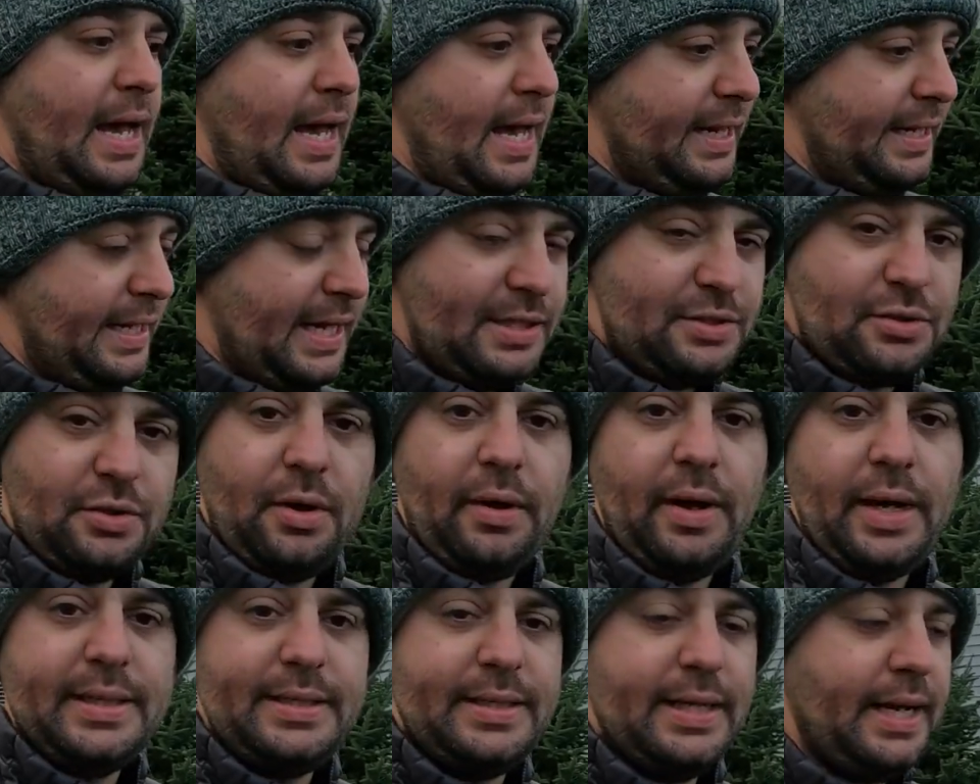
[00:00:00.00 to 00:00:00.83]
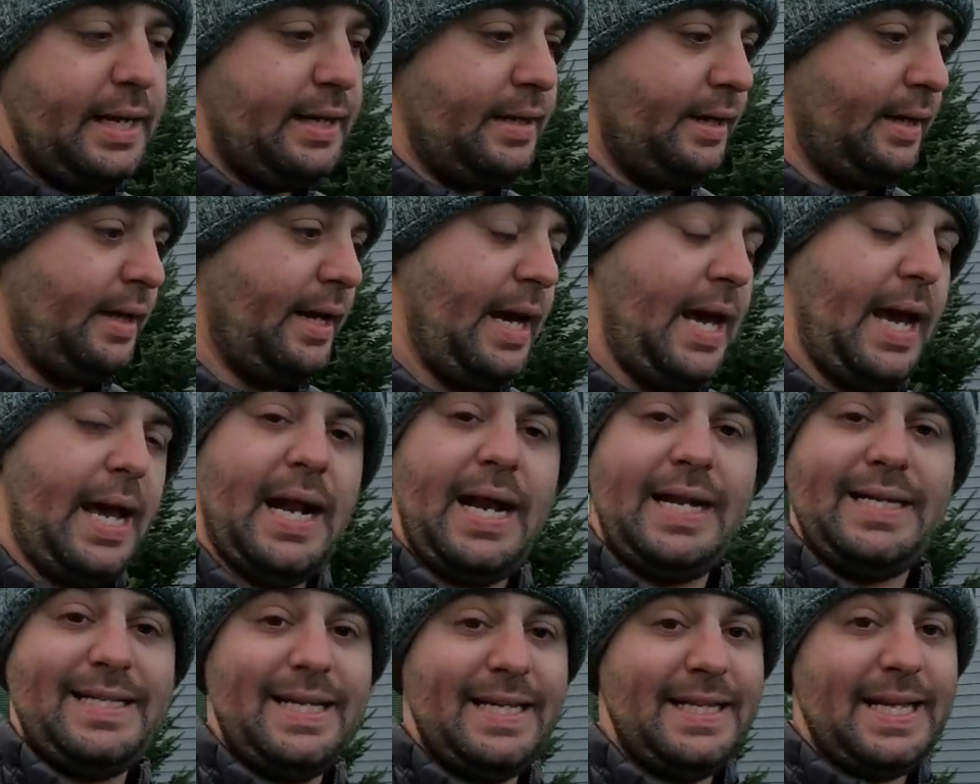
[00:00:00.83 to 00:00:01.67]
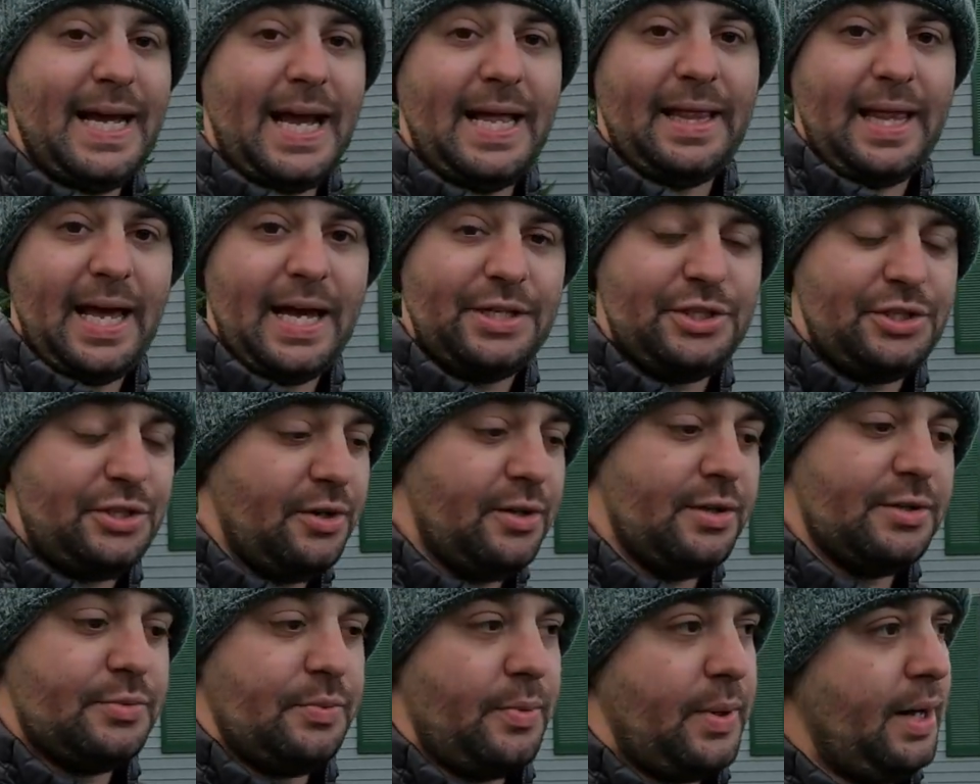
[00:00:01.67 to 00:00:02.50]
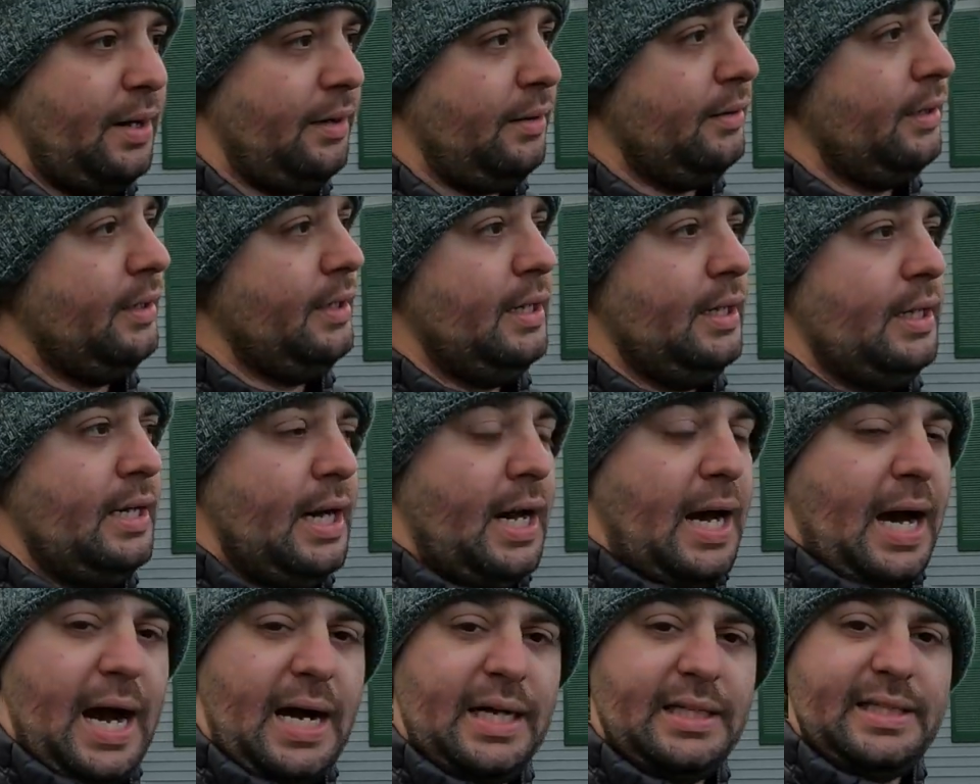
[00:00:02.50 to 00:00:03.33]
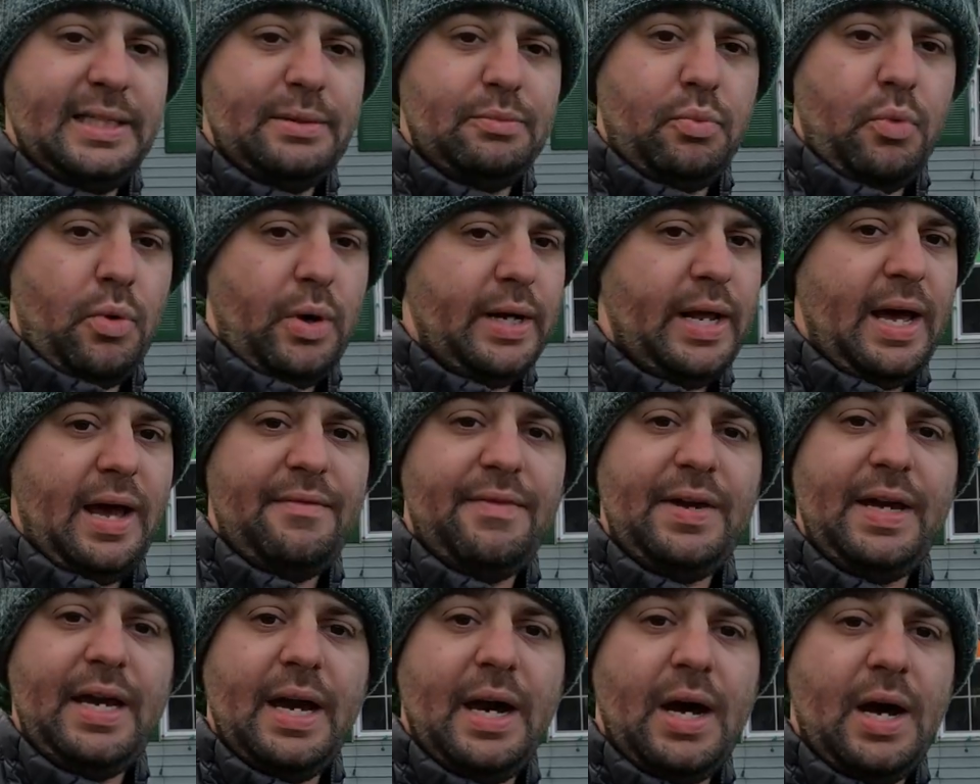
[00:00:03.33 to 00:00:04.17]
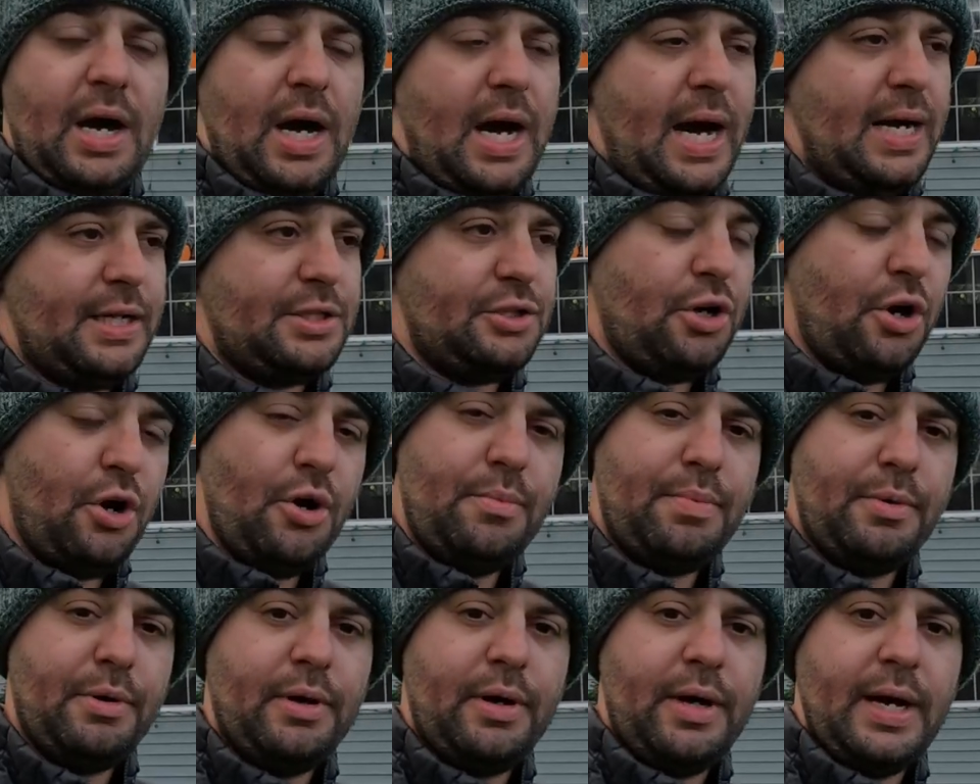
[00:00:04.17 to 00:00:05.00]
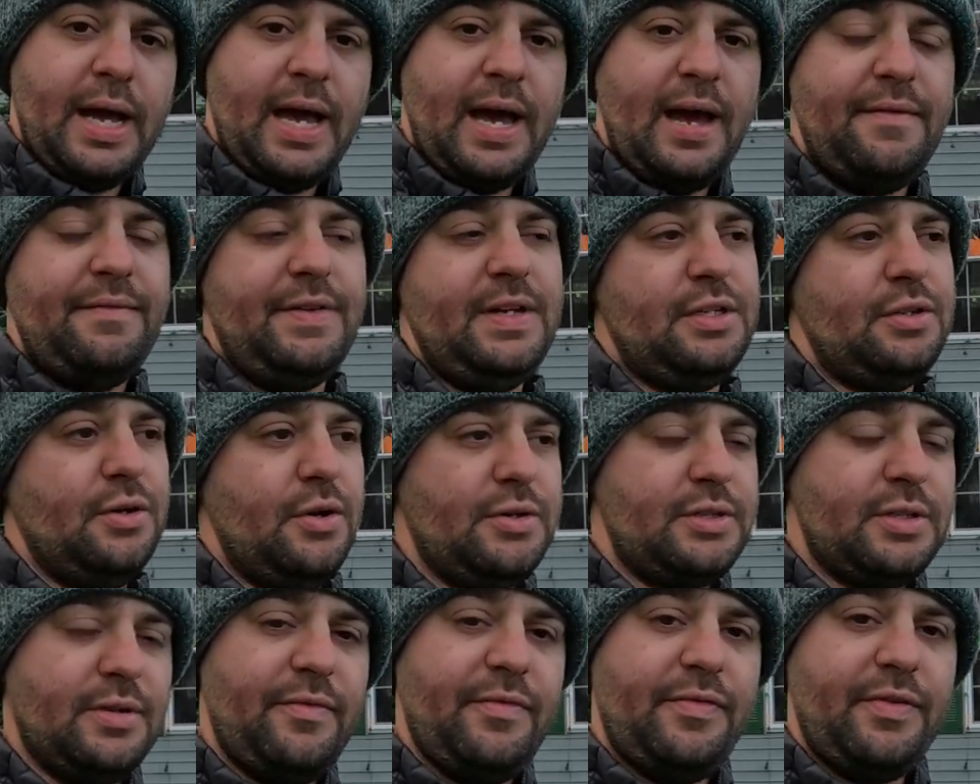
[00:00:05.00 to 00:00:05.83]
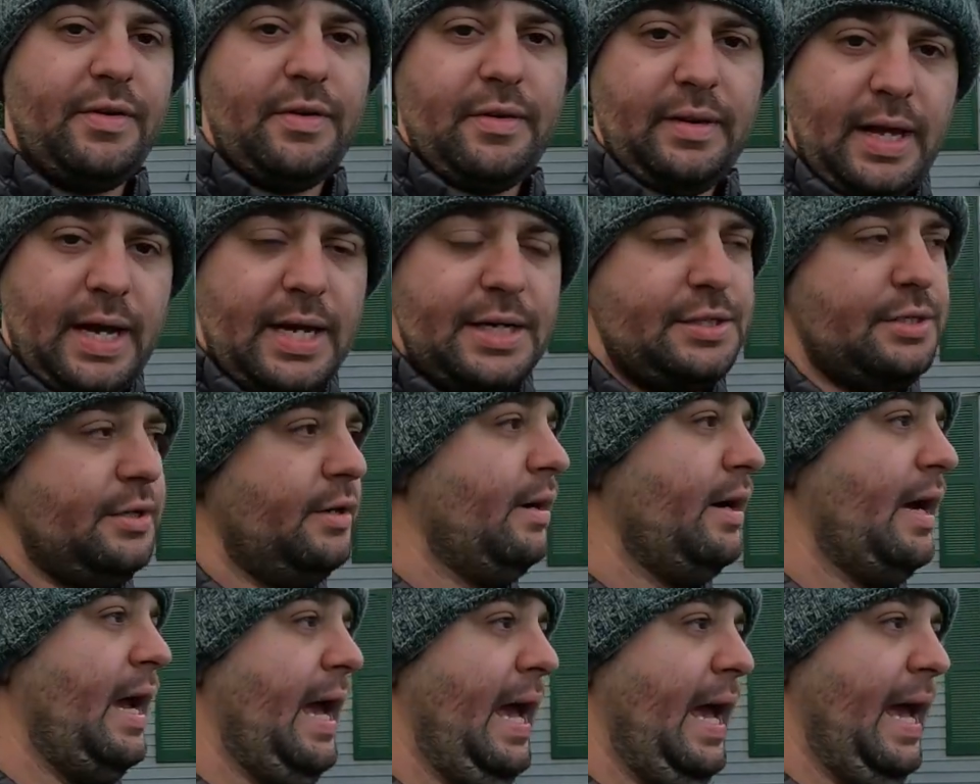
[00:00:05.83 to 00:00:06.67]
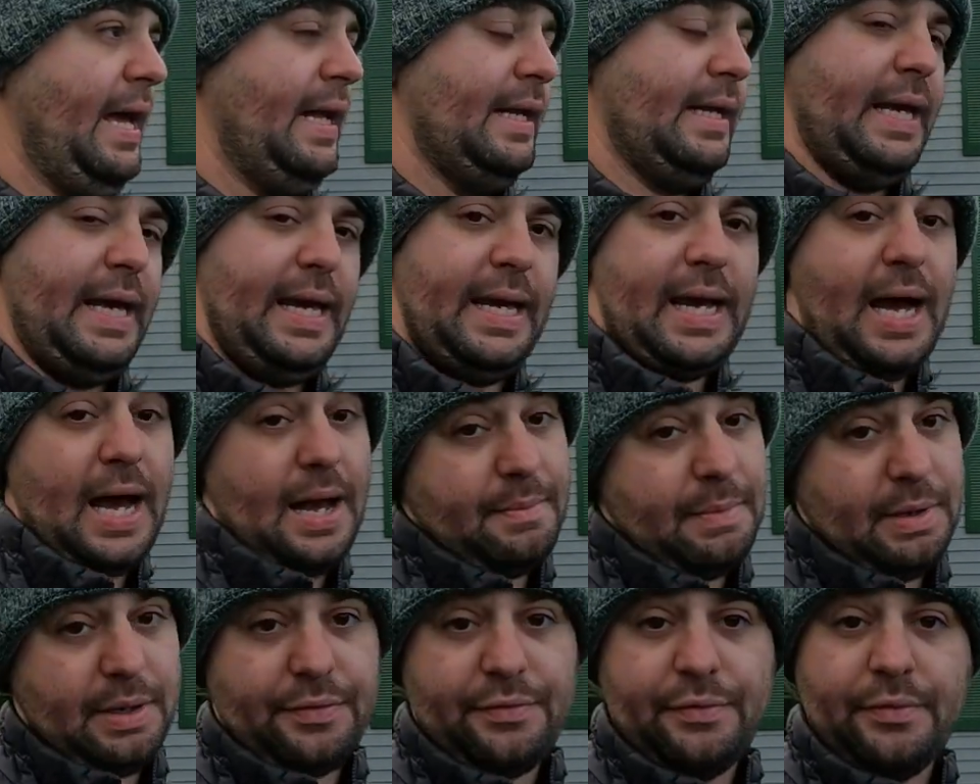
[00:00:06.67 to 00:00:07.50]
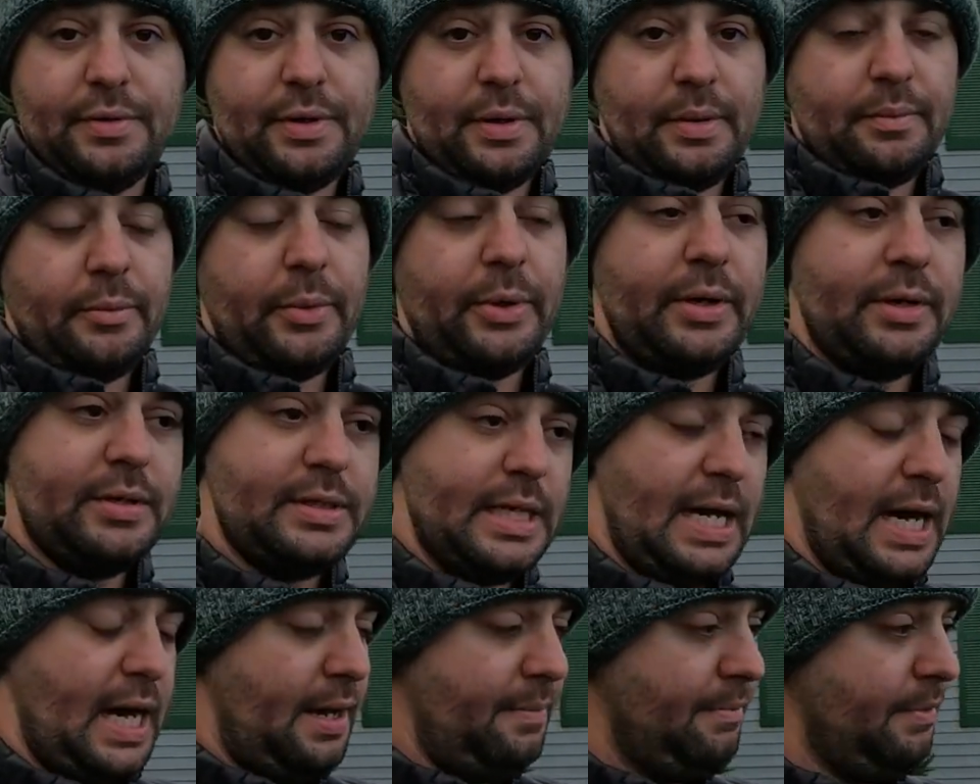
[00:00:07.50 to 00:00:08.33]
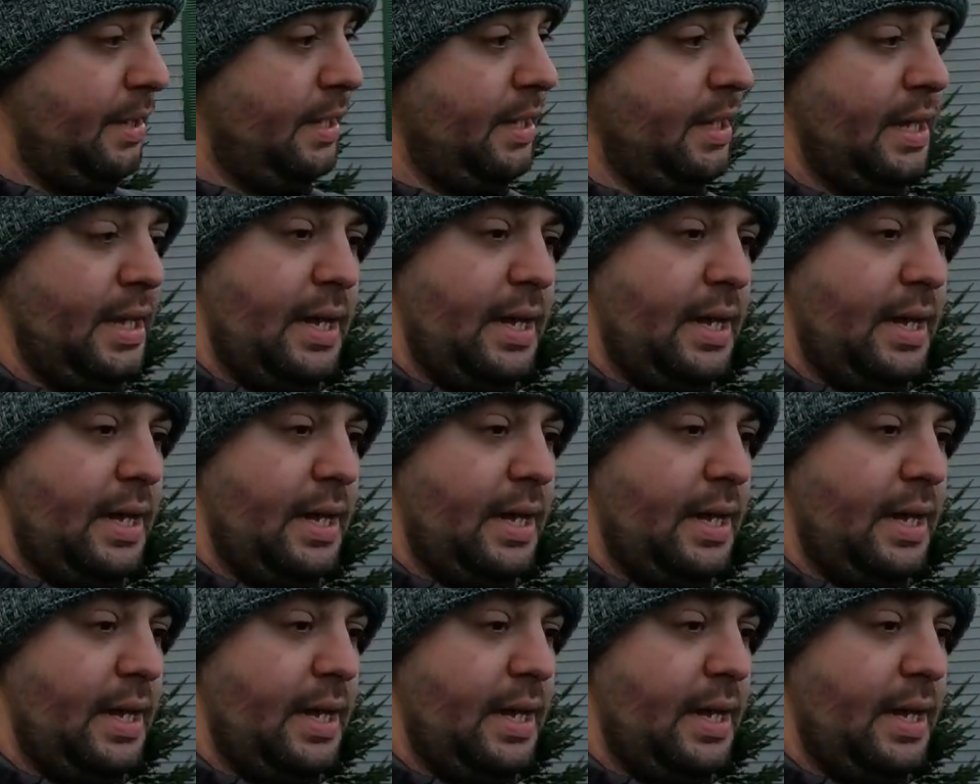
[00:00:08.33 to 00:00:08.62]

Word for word: And that's all I did. And I did that last year as well. I did one heavy uh, October heavy dose of fertilizer, and it got me through the winter time.